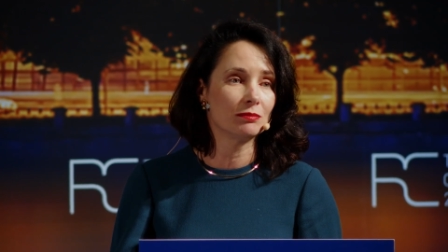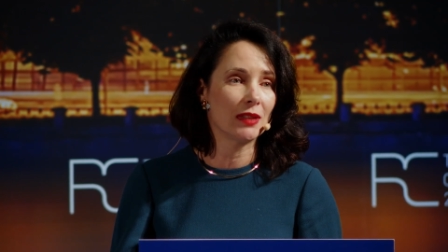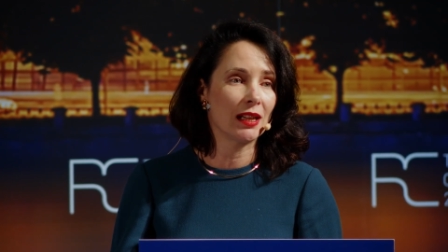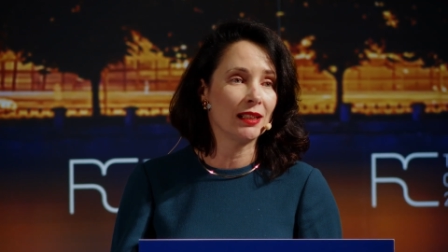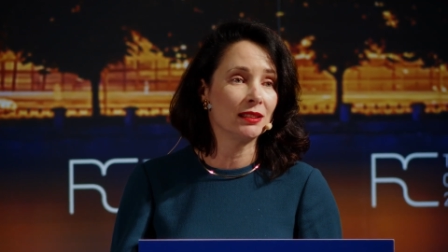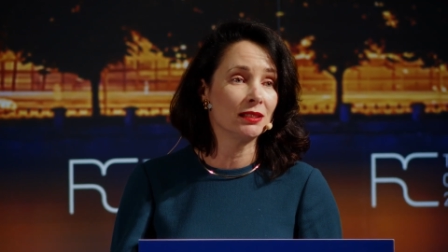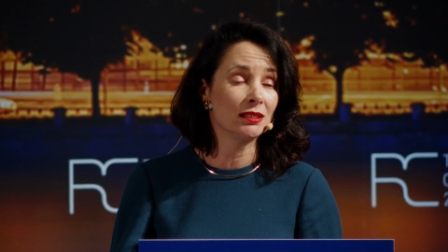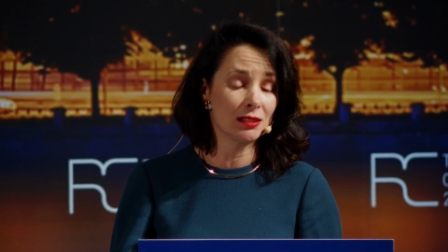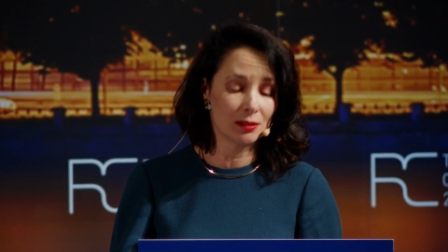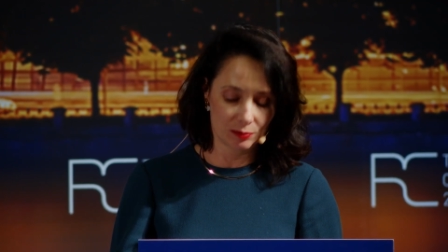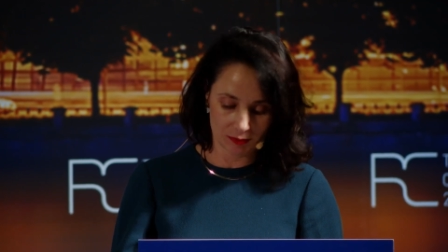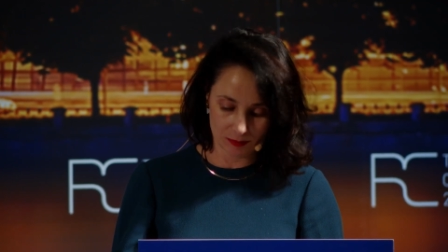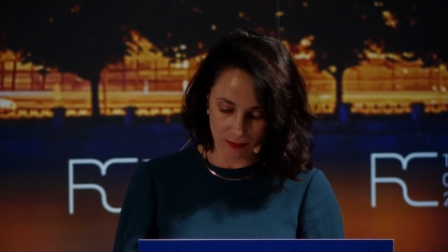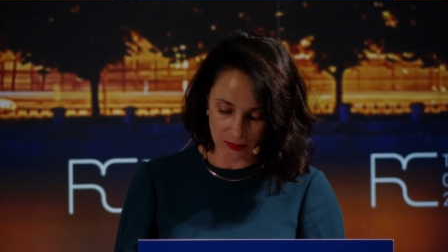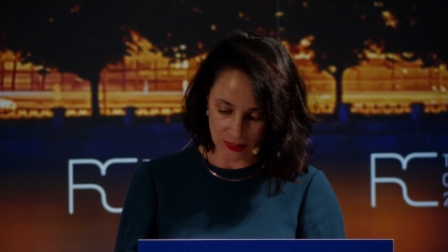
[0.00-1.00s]
and
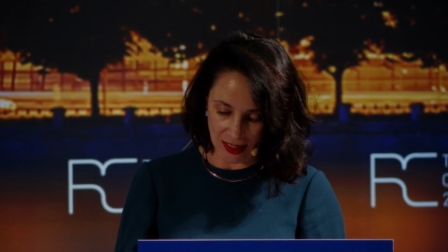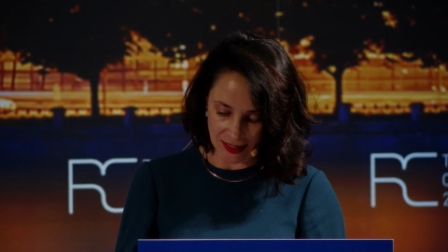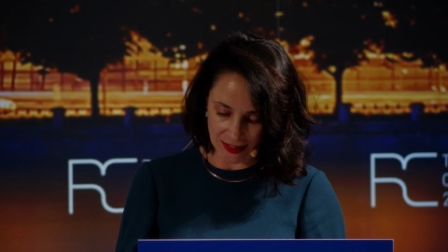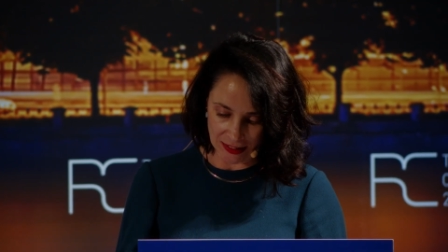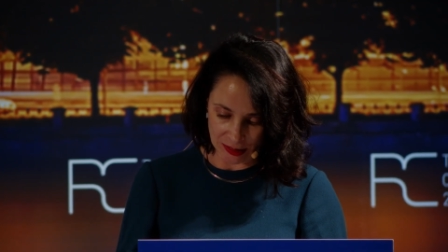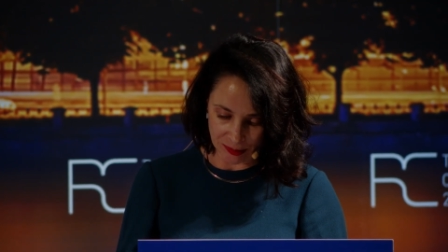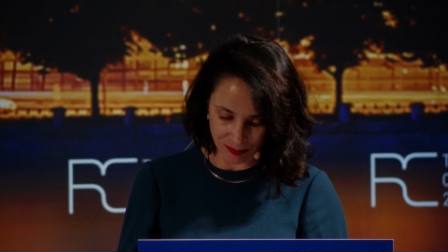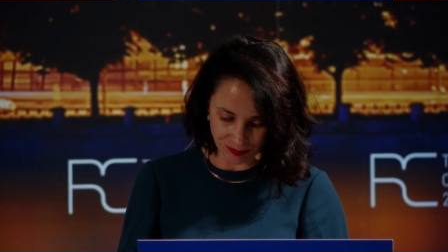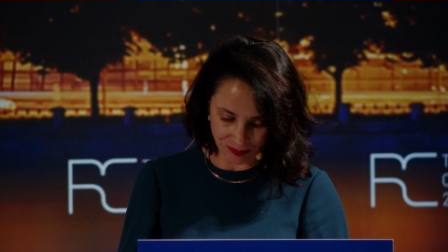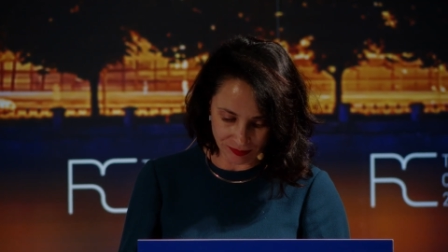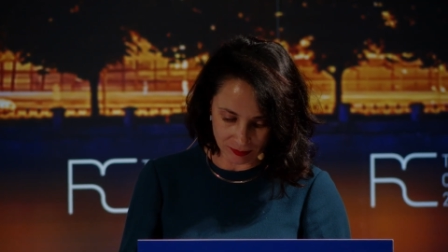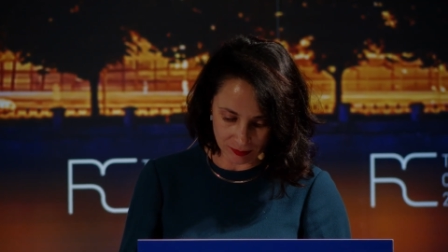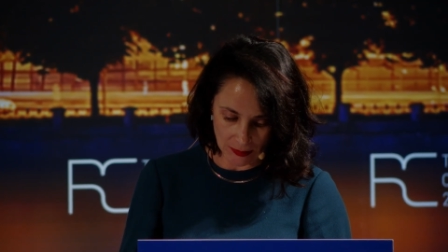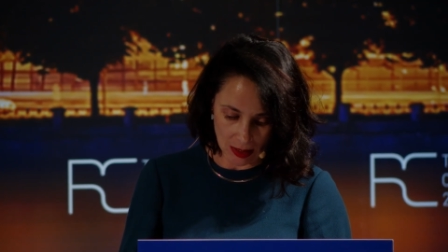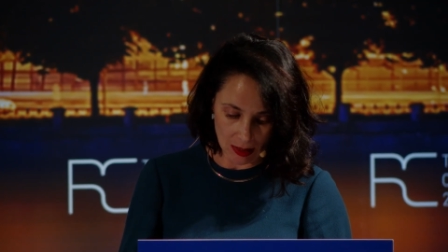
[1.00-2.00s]
dine.
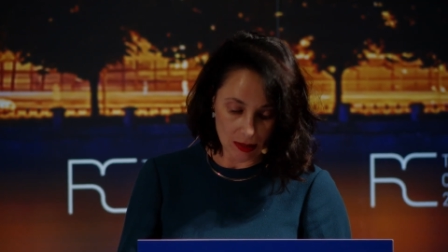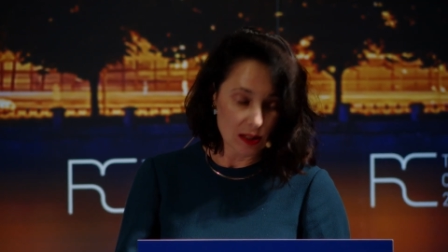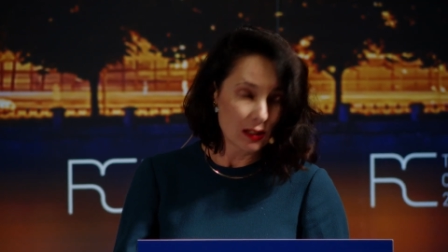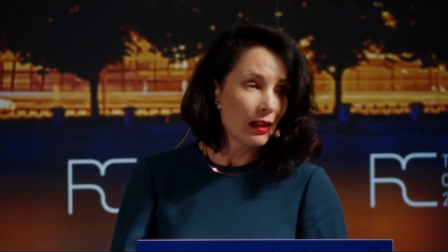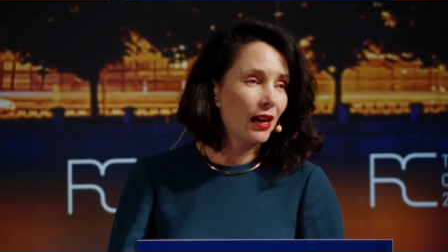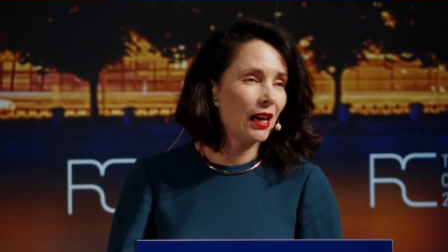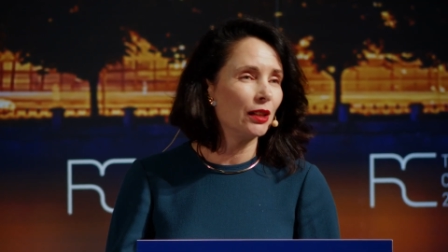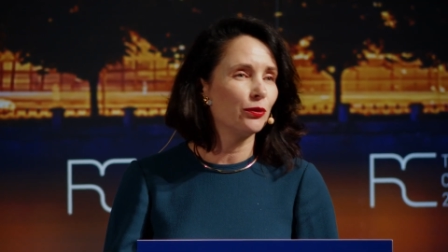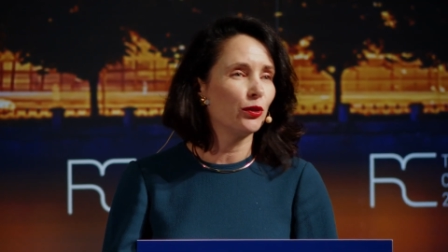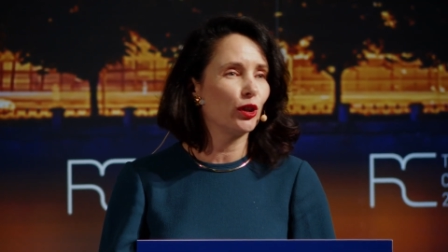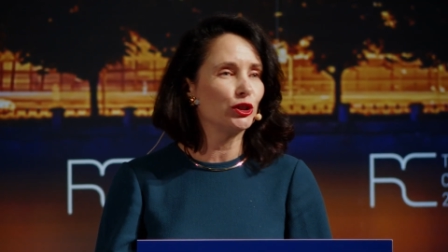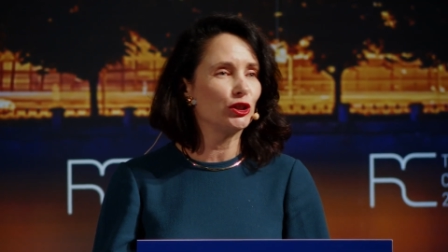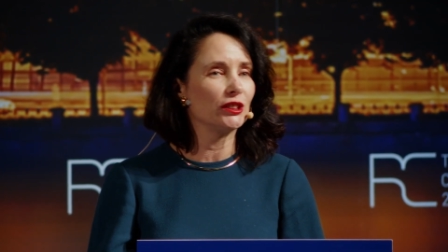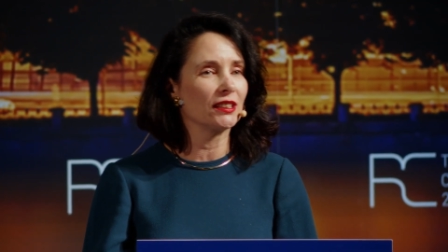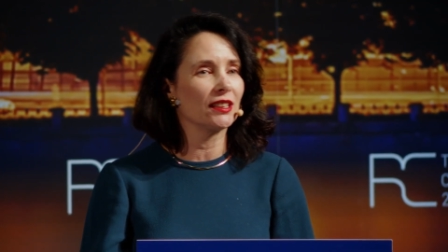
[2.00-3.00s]

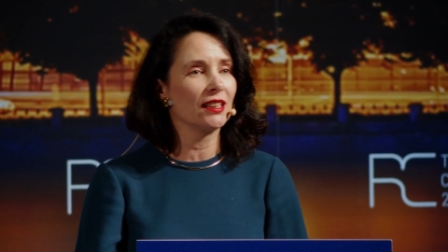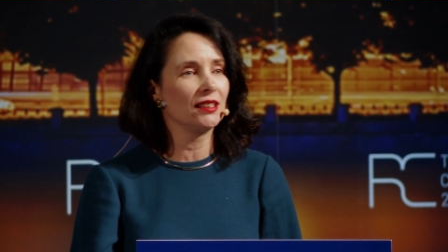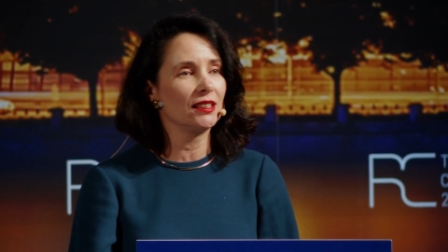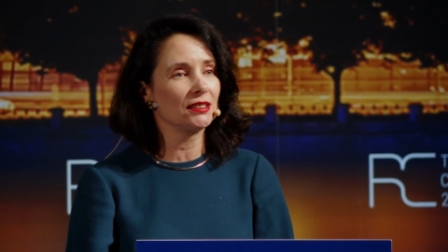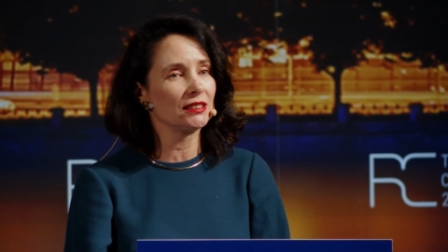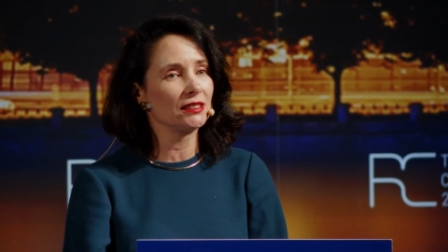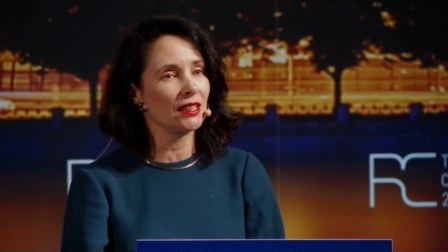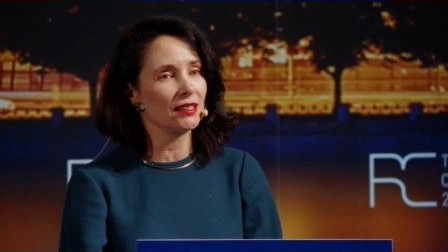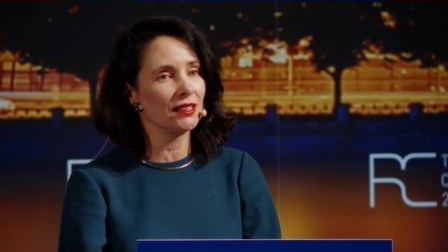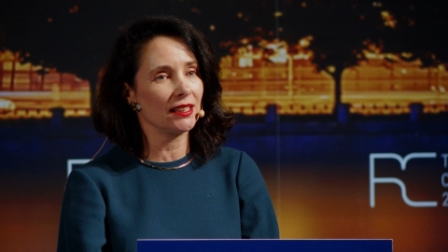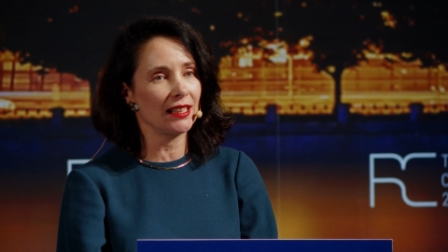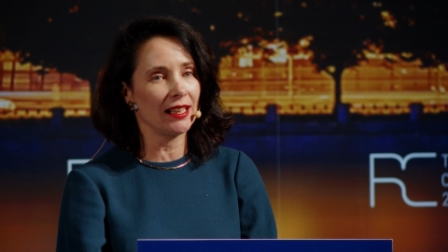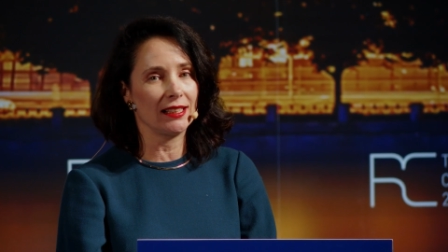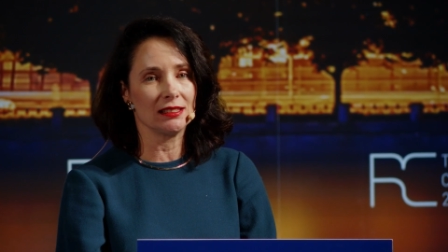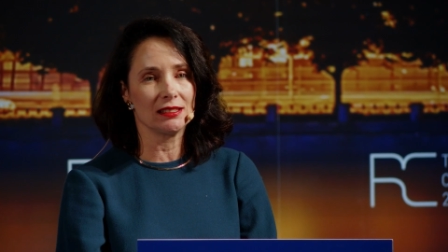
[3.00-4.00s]
Unfortunately, this is not the
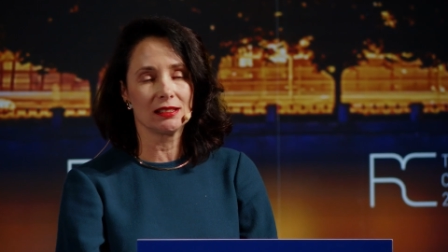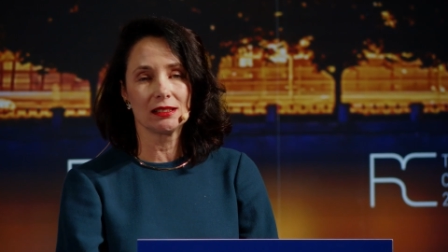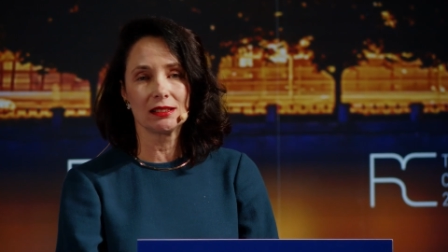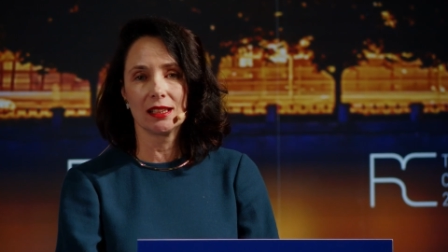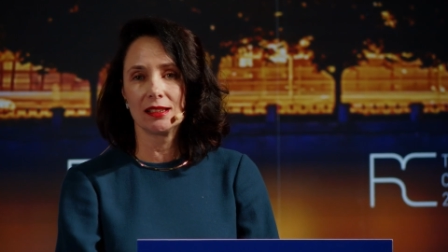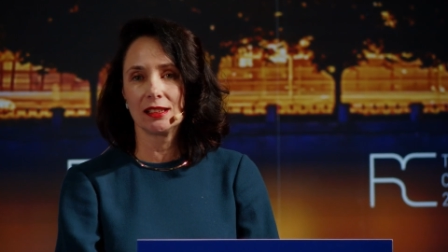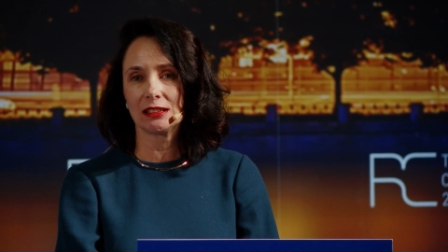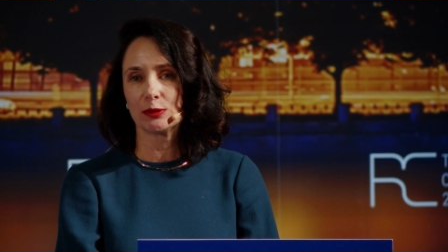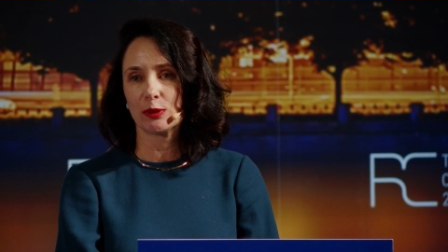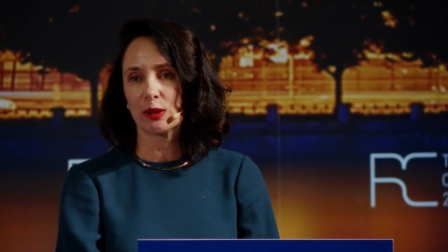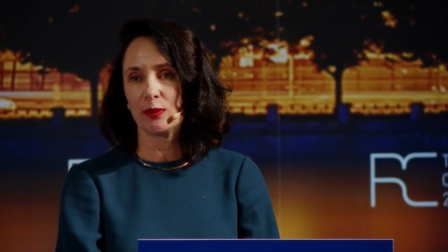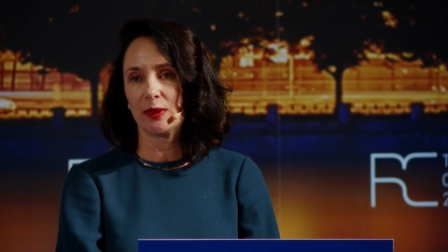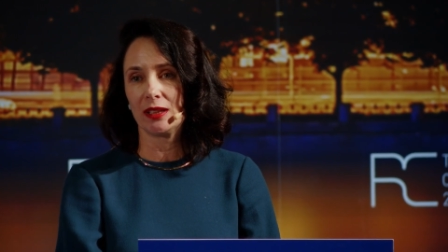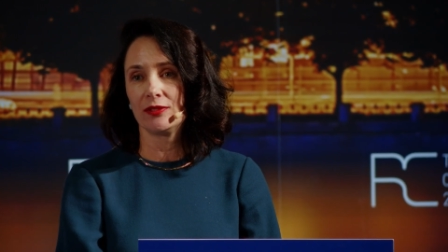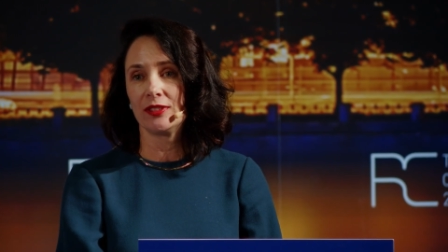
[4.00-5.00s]
case, and this is what
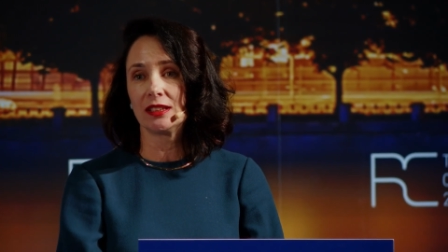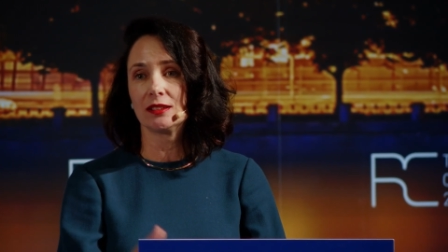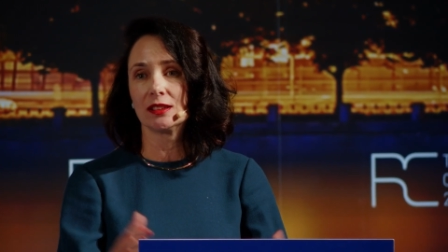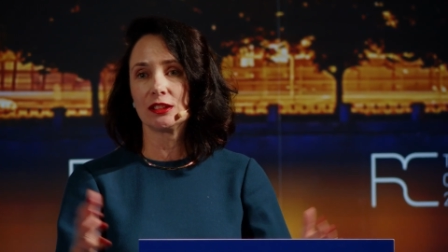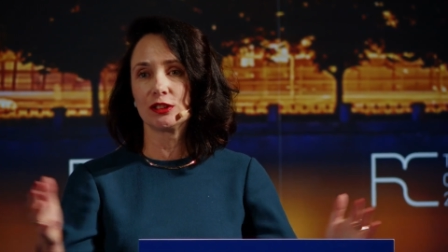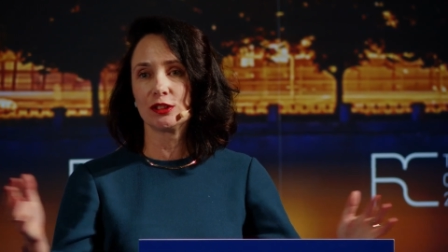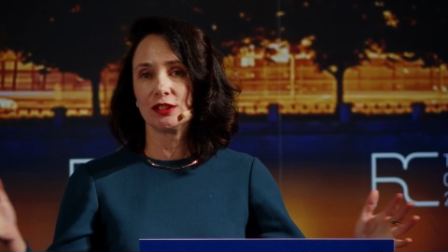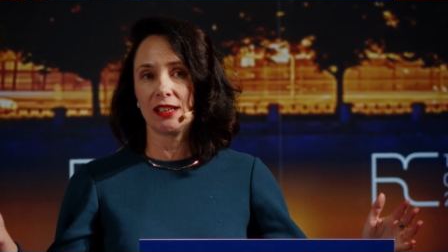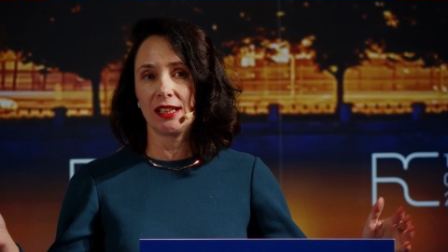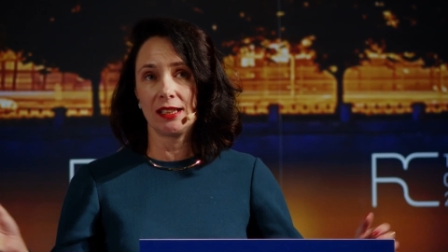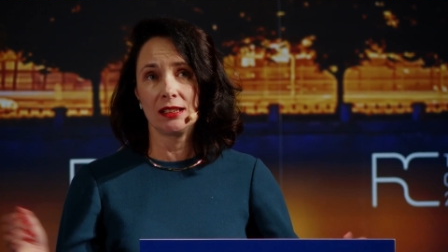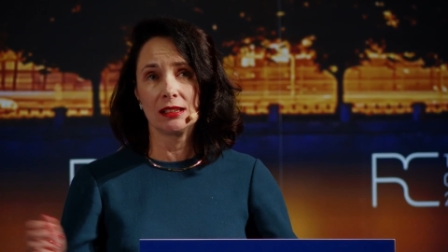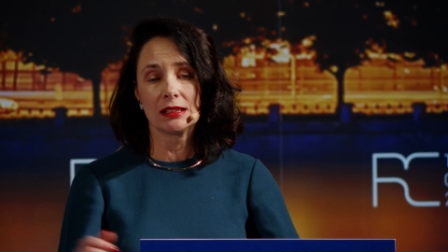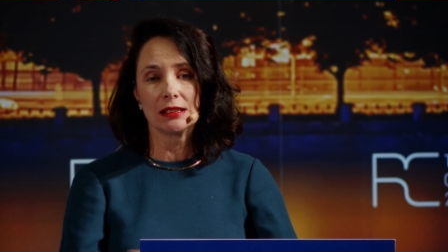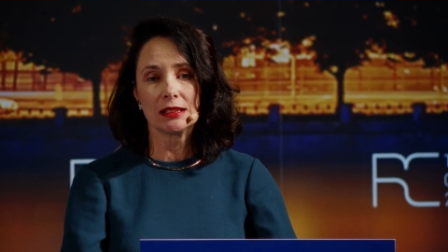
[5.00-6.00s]
we witnessed today,